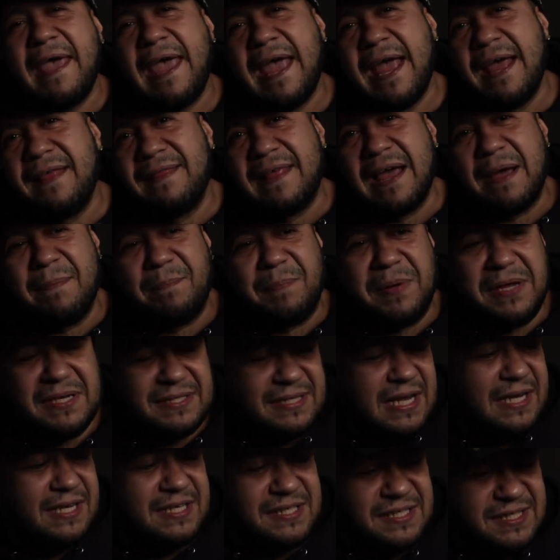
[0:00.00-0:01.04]
And that piece,
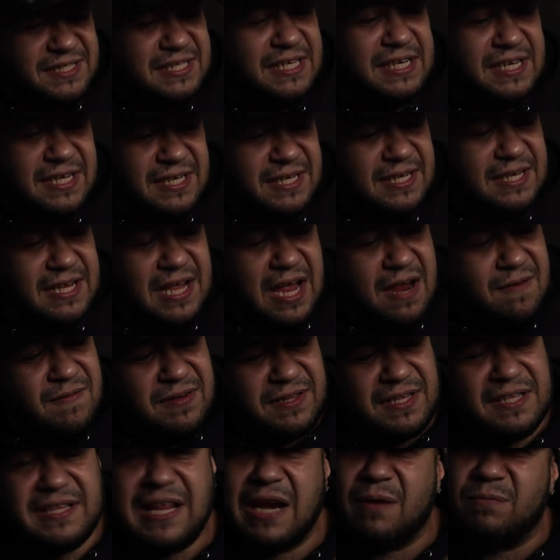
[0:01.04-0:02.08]
I could see
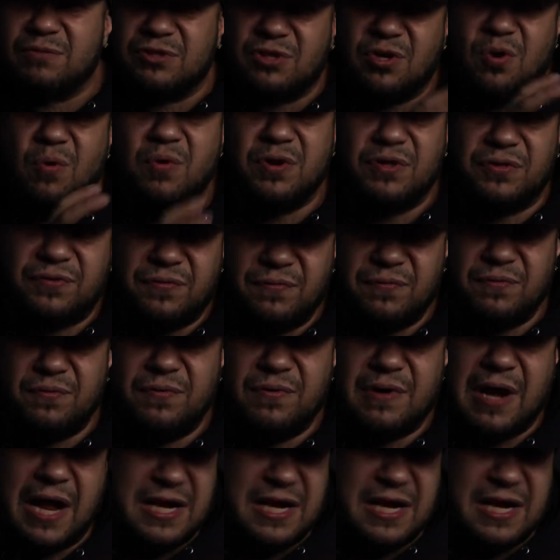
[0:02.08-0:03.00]
everything that I was going through.